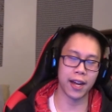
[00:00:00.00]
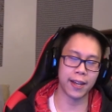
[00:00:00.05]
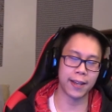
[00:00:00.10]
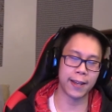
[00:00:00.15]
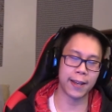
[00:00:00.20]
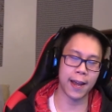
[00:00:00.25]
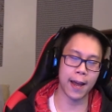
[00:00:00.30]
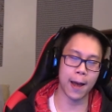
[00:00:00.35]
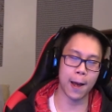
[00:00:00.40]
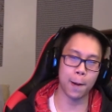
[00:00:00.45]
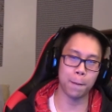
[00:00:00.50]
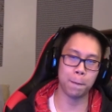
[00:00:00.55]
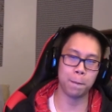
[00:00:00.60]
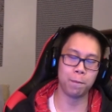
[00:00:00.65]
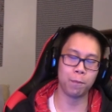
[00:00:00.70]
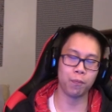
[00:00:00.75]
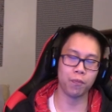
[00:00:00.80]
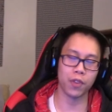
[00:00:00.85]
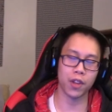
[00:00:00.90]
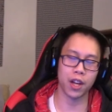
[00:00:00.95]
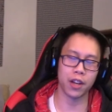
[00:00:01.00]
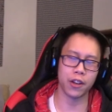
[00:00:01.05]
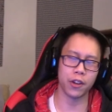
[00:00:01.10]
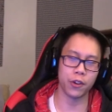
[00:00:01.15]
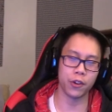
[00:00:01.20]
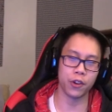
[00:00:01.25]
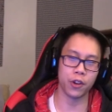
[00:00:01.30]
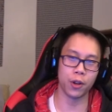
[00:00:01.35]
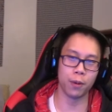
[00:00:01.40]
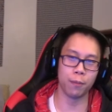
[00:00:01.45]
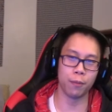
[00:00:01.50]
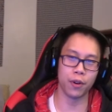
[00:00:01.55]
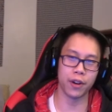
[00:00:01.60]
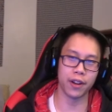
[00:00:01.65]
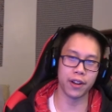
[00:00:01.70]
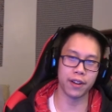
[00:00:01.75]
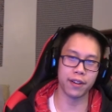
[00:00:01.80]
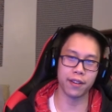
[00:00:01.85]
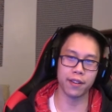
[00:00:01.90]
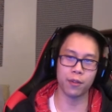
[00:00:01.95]
tab on YouTube where you
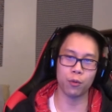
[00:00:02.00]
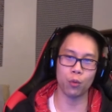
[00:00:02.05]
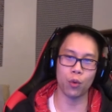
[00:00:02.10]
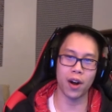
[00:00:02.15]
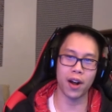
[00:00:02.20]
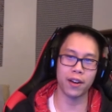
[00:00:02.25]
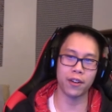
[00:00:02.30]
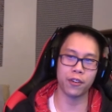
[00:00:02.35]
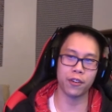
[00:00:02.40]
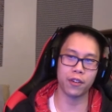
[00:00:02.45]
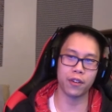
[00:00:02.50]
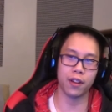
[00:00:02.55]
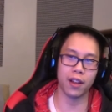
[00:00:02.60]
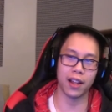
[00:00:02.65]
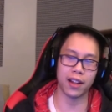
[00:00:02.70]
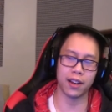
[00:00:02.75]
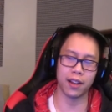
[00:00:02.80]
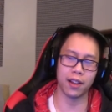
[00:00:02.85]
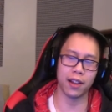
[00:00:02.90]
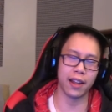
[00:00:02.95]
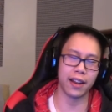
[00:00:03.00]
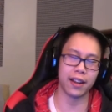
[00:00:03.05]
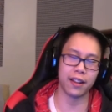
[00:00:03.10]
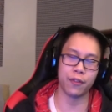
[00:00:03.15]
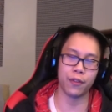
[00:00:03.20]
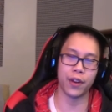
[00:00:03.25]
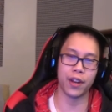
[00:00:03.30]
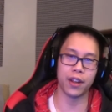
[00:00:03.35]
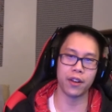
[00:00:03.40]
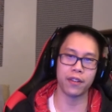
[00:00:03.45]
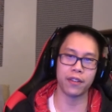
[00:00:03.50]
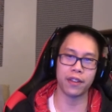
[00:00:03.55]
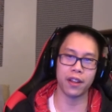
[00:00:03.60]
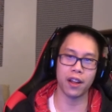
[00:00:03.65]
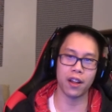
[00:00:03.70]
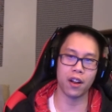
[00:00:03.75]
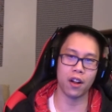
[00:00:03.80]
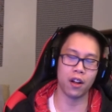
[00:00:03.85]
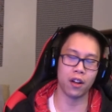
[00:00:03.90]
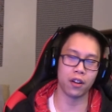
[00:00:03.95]
can just watch, like, the latest videos
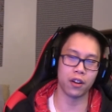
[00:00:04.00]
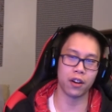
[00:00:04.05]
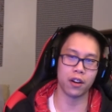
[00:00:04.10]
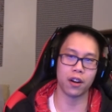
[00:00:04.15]
that all